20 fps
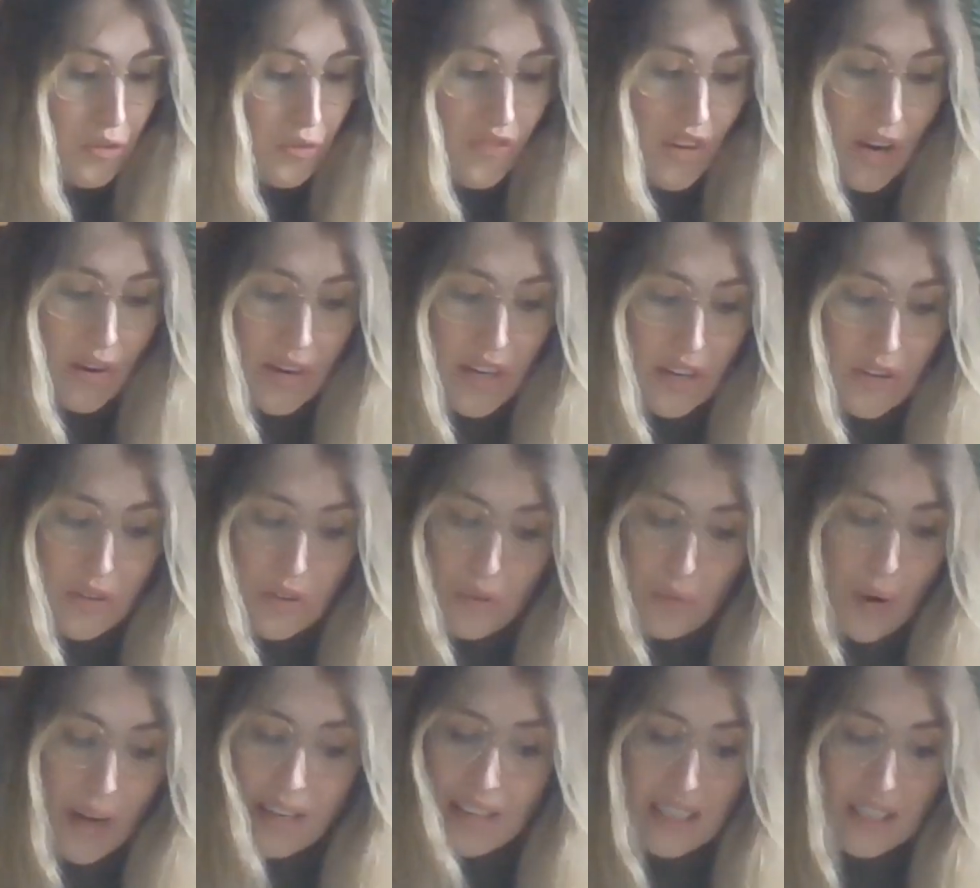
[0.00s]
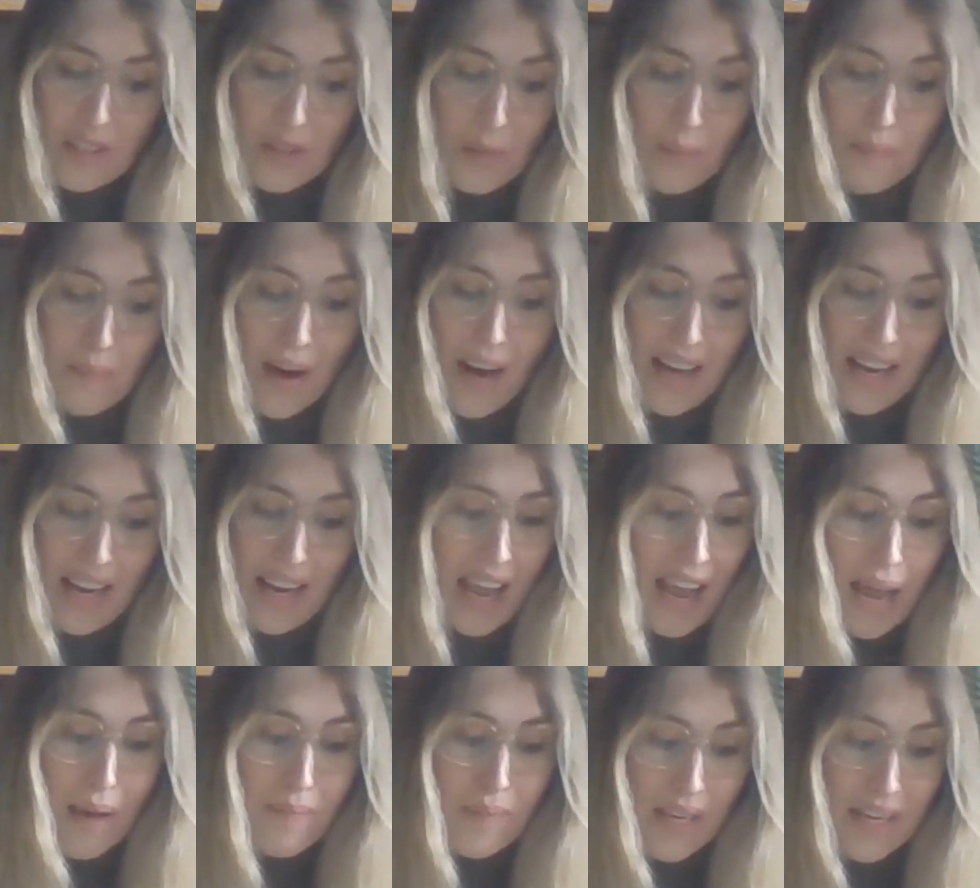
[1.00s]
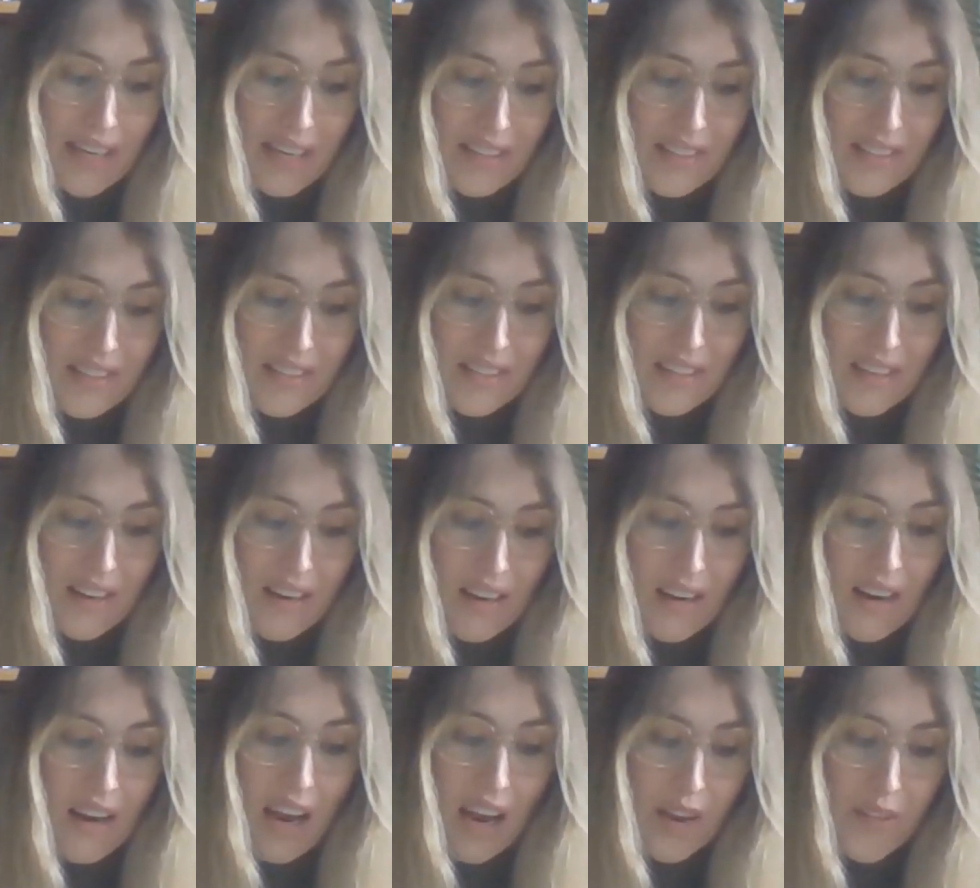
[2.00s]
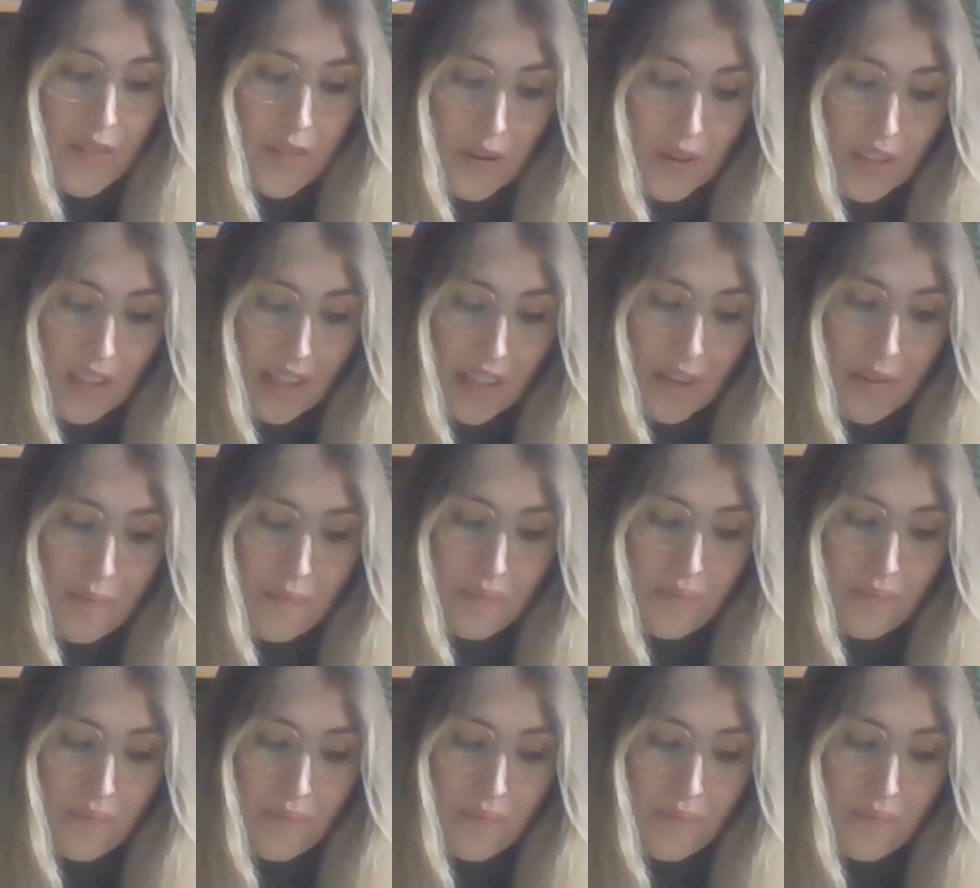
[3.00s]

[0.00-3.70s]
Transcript: very greatly to my happiness and thirdly,